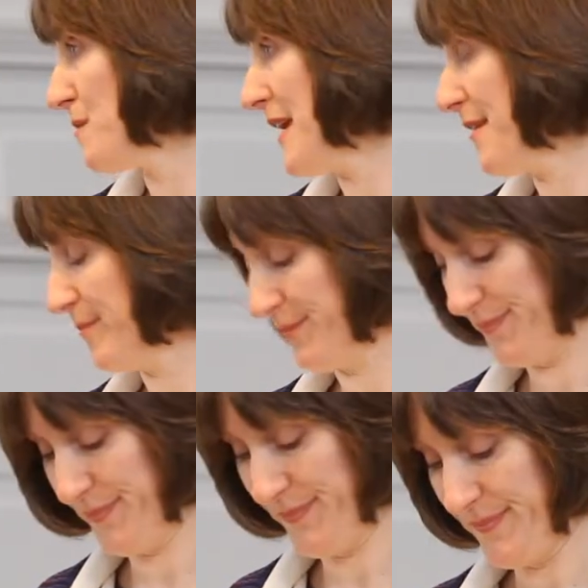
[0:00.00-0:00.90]
me.
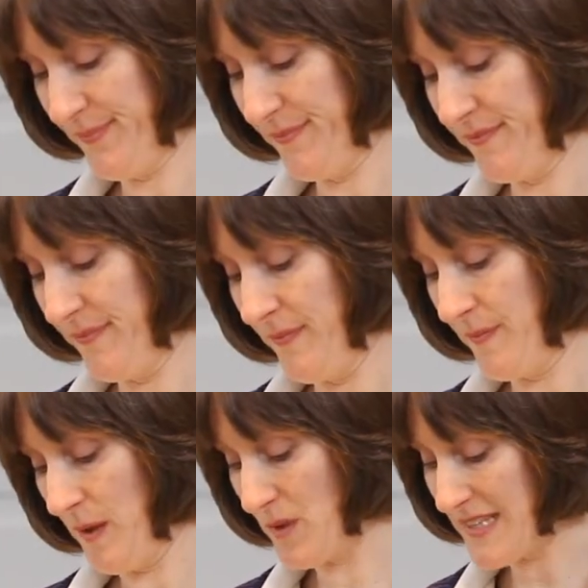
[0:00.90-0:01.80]

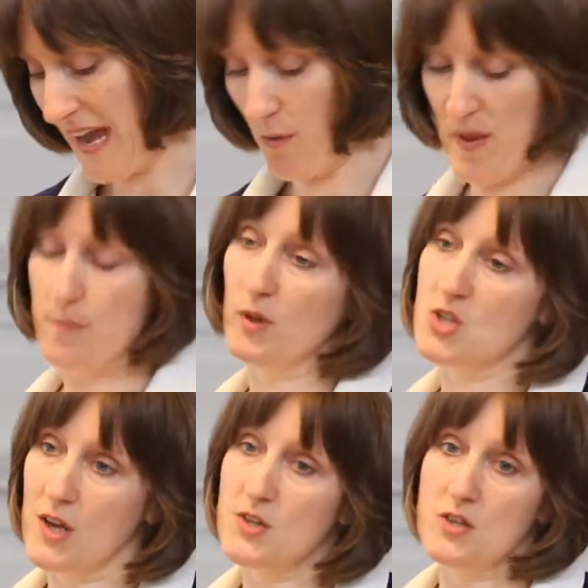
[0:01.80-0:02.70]
It was how people
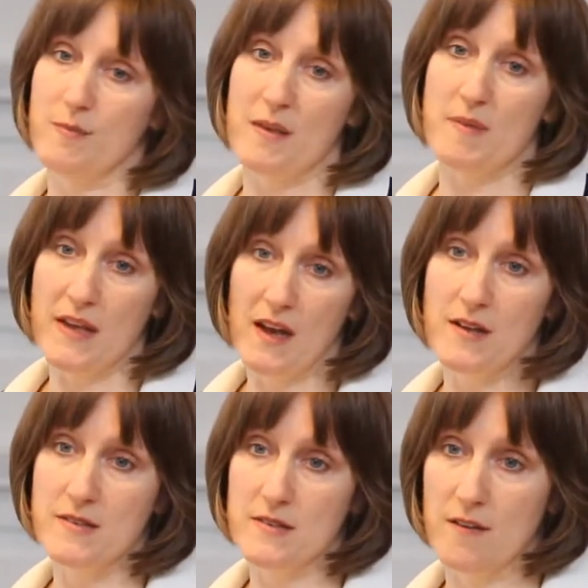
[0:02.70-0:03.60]
judged me
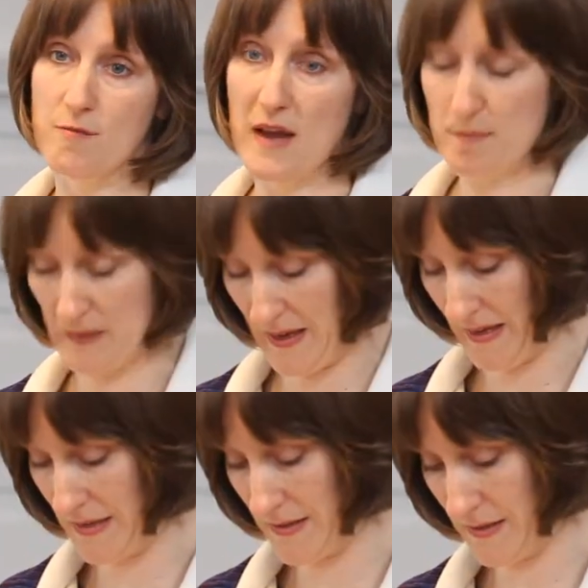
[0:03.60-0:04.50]
because of my
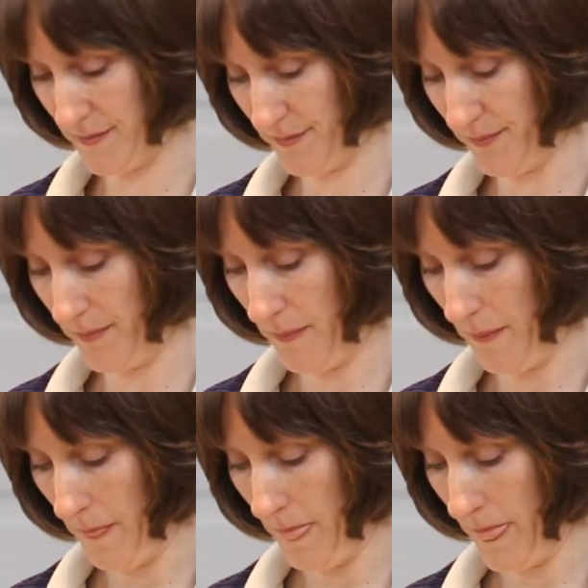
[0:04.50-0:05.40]
blindness.
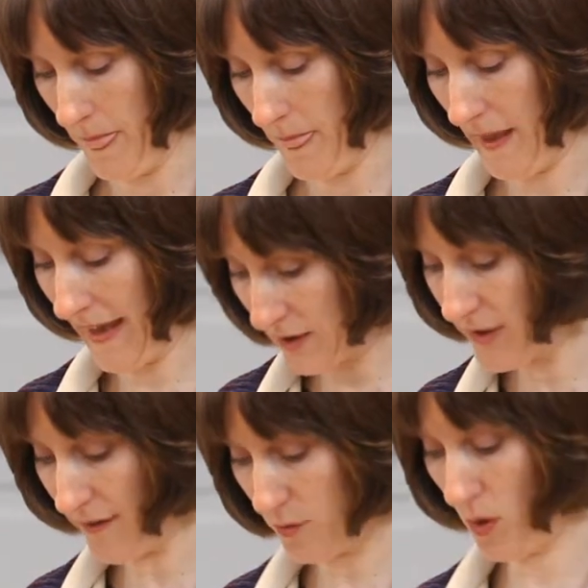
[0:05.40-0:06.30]
I
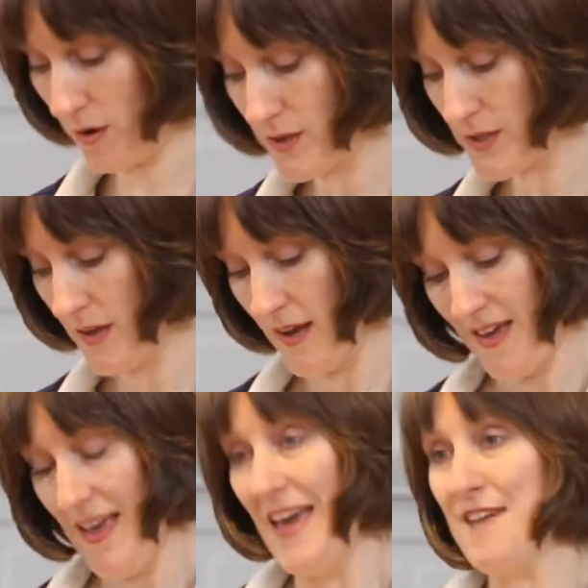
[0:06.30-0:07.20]
could have worked
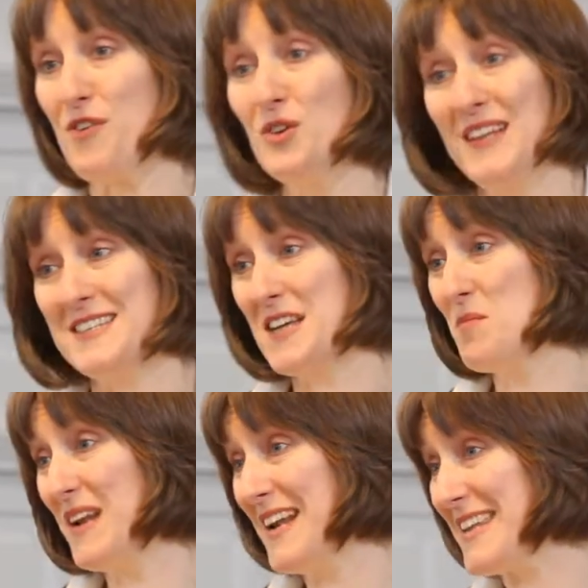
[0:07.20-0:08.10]
if only
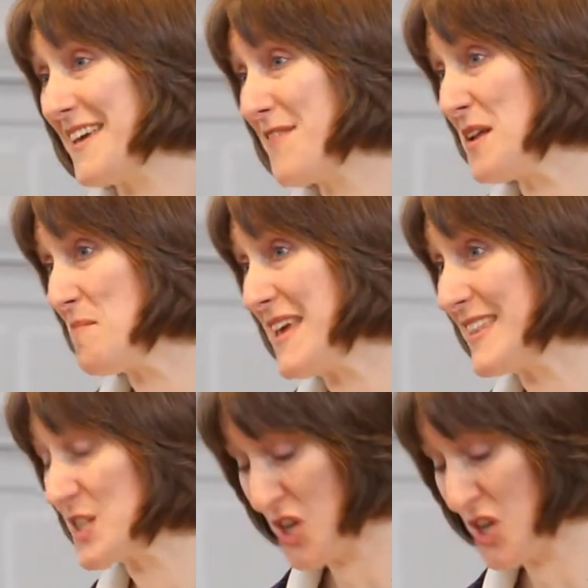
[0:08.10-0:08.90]
someone had given me the